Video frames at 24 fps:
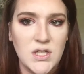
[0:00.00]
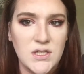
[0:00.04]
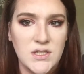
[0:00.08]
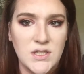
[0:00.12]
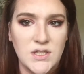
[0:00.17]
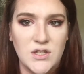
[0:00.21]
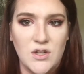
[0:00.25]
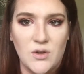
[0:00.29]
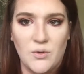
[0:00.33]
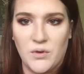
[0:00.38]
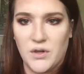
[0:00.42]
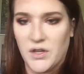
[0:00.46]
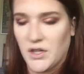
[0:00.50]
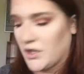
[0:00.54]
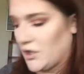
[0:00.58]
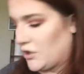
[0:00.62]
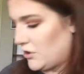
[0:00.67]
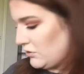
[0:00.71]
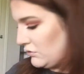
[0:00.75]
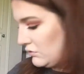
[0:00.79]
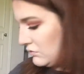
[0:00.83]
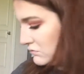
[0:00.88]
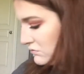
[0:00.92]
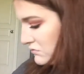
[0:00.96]
because you don't want to
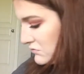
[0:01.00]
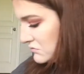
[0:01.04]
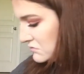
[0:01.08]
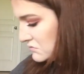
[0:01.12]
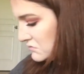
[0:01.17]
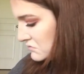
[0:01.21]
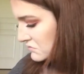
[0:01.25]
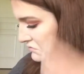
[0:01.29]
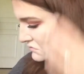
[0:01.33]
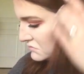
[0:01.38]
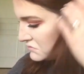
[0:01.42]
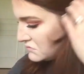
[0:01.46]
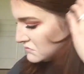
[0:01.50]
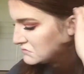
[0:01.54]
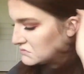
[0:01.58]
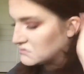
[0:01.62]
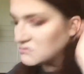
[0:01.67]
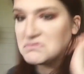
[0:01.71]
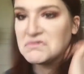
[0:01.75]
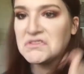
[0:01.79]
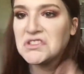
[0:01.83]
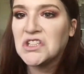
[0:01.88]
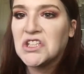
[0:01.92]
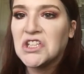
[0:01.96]
go
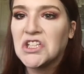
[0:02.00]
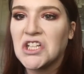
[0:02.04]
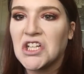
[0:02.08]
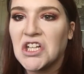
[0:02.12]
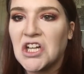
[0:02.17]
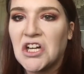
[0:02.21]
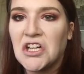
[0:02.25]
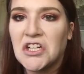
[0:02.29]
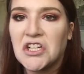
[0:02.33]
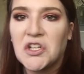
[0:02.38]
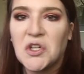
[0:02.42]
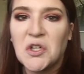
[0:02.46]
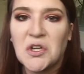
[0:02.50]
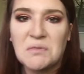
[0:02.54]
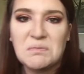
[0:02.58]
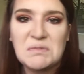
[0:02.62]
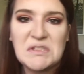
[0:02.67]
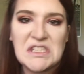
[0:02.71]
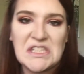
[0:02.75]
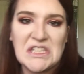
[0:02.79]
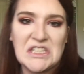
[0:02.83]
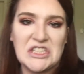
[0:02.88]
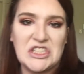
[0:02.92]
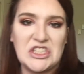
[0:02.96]
looking all
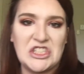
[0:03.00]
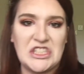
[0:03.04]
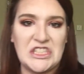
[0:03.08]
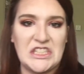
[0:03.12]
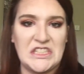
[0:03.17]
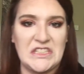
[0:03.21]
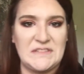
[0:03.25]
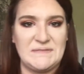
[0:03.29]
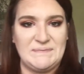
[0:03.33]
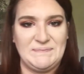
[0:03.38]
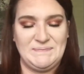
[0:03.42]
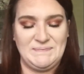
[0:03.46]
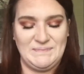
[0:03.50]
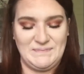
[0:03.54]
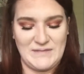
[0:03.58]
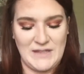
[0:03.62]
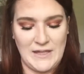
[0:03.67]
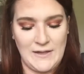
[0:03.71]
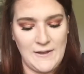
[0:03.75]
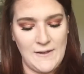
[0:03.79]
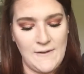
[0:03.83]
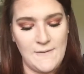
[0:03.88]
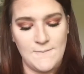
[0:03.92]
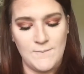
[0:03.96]
corpsey shit.
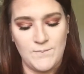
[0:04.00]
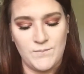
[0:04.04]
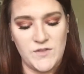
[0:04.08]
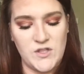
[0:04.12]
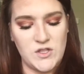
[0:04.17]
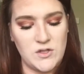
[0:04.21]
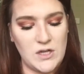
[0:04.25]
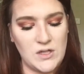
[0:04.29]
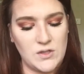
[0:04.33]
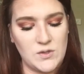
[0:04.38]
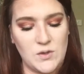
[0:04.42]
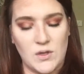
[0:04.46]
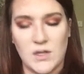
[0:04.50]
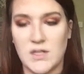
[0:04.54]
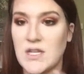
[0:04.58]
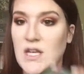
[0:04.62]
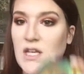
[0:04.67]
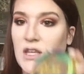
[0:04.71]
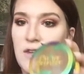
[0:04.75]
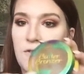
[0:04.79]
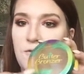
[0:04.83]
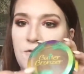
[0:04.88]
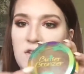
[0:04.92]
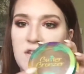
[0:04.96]
So next we're going to
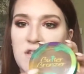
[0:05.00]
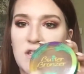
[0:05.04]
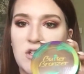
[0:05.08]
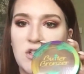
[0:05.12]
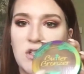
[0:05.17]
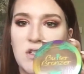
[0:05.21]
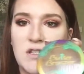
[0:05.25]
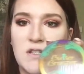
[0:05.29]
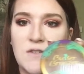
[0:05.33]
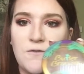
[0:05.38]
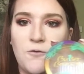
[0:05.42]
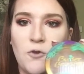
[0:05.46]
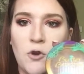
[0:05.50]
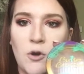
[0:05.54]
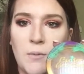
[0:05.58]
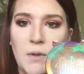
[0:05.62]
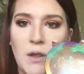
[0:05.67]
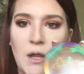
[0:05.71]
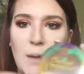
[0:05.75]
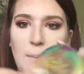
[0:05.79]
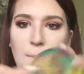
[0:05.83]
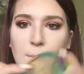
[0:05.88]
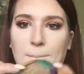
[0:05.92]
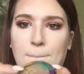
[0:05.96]
take the Physicians
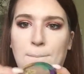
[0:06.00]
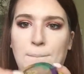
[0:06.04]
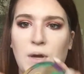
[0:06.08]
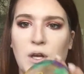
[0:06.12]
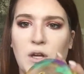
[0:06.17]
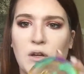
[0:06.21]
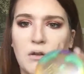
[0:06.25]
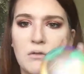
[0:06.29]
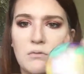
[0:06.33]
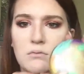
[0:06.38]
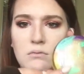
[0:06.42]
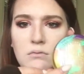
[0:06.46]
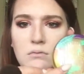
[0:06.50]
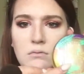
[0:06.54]
Formula butter